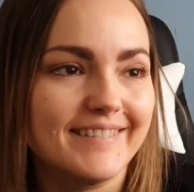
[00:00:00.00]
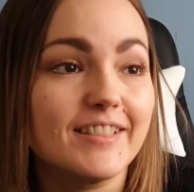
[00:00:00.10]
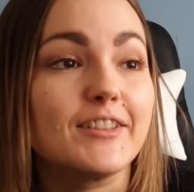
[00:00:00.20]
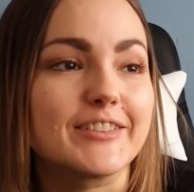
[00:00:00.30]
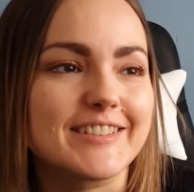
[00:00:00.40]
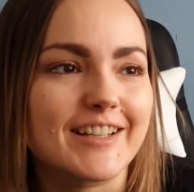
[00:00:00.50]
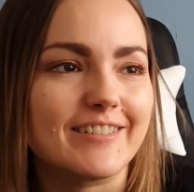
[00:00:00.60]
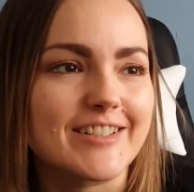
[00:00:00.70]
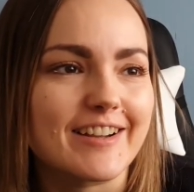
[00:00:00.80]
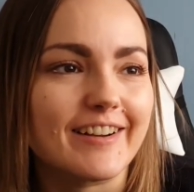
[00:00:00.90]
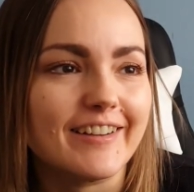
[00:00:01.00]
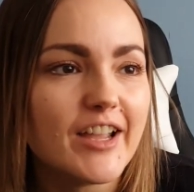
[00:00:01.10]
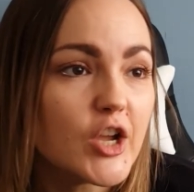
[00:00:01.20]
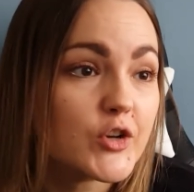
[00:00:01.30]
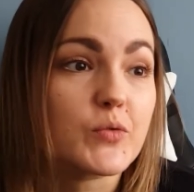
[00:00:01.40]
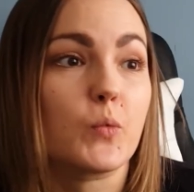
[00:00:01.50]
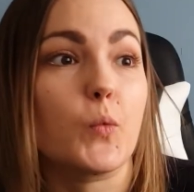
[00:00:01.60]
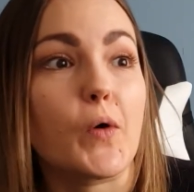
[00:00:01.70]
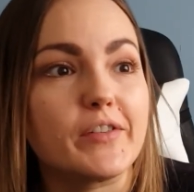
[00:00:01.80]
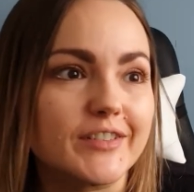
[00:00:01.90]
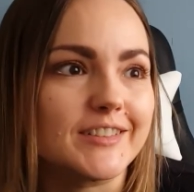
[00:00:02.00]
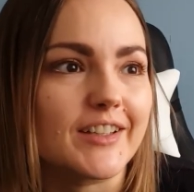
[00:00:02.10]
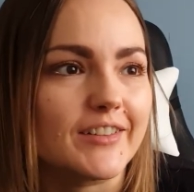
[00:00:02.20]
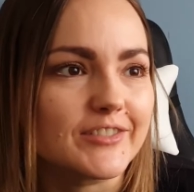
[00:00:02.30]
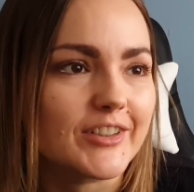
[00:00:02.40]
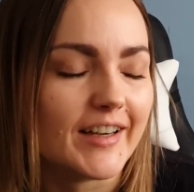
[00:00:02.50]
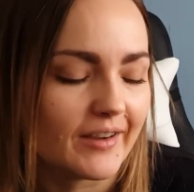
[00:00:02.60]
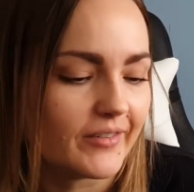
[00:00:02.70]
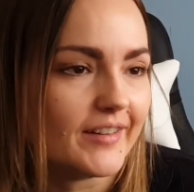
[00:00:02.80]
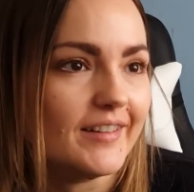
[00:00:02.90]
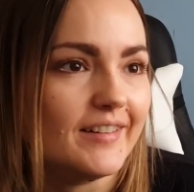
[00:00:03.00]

Long story short, just waffled on for an hour.